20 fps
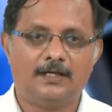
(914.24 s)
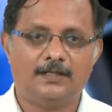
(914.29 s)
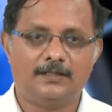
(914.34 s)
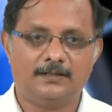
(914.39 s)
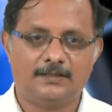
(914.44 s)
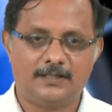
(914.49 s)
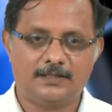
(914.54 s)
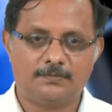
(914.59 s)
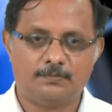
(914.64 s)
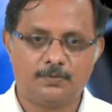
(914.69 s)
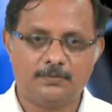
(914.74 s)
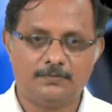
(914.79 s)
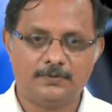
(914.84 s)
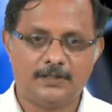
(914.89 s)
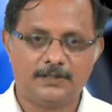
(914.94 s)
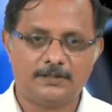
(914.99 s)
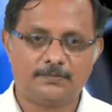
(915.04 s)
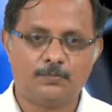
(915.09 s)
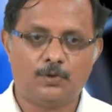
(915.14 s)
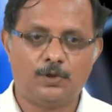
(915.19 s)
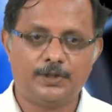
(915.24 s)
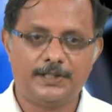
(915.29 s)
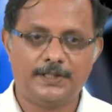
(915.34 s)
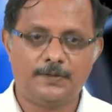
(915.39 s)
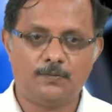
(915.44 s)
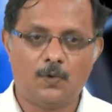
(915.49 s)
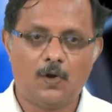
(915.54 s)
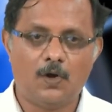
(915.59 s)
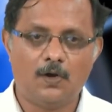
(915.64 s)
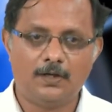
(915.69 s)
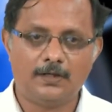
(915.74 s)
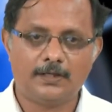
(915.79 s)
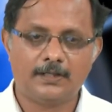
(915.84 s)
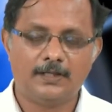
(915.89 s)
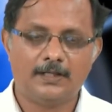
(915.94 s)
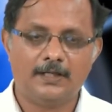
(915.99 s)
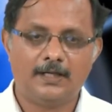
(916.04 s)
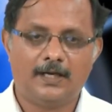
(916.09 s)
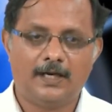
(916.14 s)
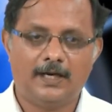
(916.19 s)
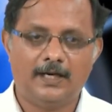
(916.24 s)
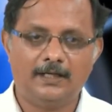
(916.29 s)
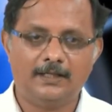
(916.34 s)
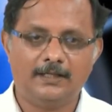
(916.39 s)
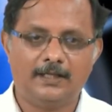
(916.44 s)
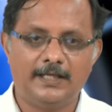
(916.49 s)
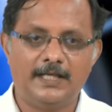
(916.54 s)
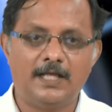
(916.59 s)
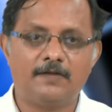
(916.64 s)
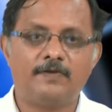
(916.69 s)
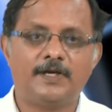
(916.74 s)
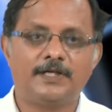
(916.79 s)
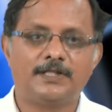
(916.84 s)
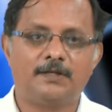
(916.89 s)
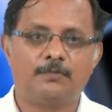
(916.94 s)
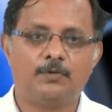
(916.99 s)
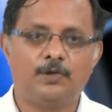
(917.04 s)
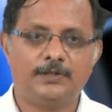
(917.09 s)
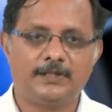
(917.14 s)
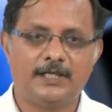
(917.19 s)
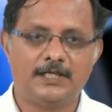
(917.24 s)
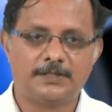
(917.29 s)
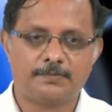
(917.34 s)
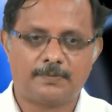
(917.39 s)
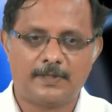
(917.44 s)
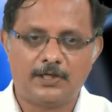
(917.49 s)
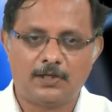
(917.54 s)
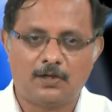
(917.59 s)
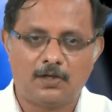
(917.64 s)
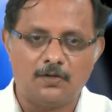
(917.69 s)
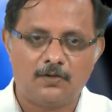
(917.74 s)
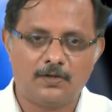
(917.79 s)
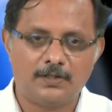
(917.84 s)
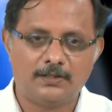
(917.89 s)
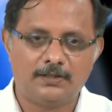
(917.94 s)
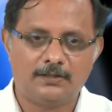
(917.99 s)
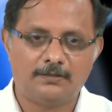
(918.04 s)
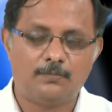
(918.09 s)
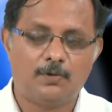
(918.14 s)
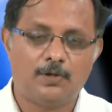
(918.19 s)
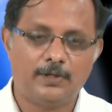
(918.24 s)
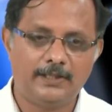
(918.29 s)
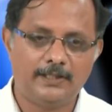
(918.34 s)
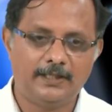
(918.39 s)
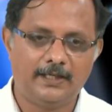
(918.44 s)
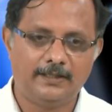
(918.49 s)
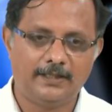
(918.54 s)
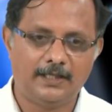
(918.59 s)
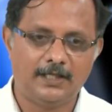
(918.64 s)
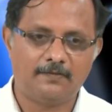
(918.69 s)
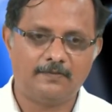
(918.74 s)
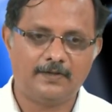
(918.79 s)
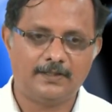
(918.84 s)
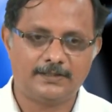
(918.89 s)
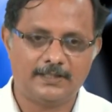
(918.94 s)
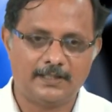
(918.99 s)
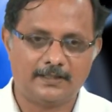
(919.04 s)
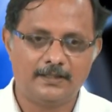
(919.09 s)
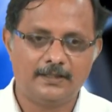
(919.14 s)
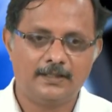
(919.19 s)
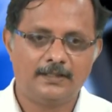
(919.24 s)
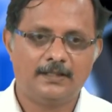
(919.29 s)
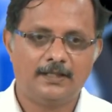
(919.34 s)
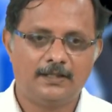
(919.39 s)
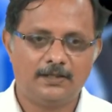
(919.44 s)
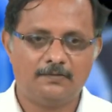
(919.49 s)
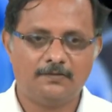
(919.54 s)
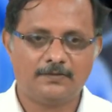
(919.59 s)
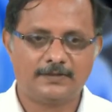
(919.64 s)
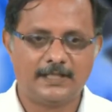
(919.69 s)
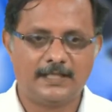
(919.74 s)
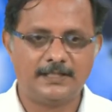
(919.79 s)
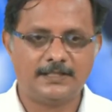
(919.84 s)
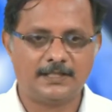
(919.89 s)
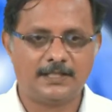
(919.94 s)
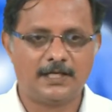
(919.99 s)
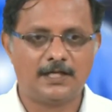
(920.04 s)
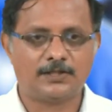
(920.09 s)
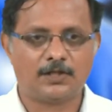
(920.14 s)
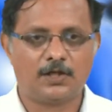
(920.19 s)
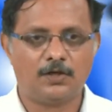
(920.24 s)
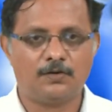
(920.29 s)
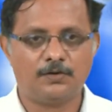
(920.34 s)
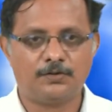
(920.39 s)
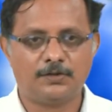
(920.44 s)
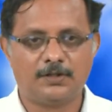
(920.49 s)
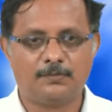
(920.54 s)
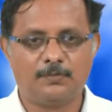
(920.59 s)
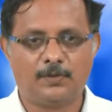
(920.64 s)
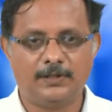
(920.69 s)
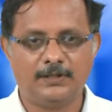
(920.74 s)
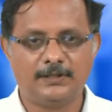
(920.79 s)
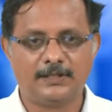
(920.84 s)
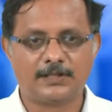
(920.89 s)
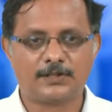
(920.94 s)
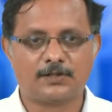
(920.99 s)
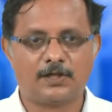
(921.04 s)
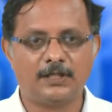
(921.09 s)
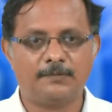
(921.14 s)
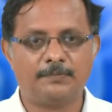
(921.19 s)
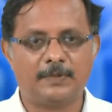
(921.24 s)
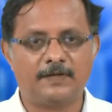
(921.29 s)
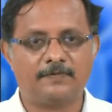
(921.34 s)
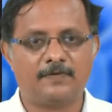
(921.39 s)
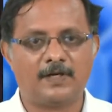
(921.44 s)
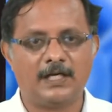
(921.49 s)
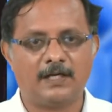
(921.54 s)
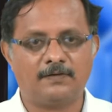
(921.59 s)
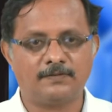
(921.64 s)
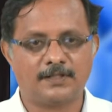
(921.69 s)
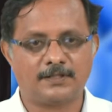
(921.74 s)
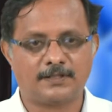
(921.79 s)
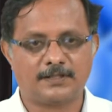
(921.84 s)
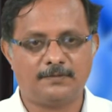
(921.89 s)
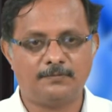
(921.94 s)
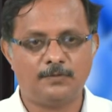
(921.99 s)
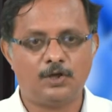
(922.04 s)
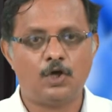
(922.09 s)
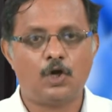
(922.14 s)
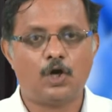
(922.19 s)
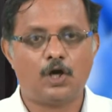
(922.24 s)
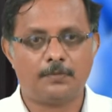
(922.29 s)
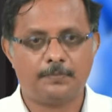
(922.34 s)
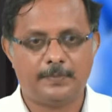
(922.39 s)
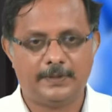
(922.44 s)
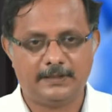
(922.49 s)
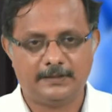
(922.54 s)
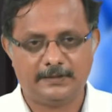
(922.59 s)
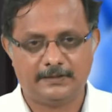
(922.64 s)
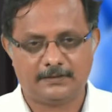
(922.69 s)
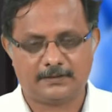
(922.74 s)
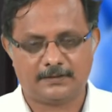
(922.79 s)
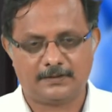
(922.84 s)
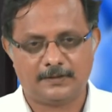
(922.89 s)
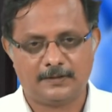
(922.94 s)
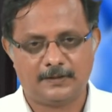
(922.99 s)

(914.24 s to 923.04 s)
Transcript: this bony vault and innervate the body and spread all over the body and innervate send signals all over to the body, that is called the peripheral nervous system or PNS.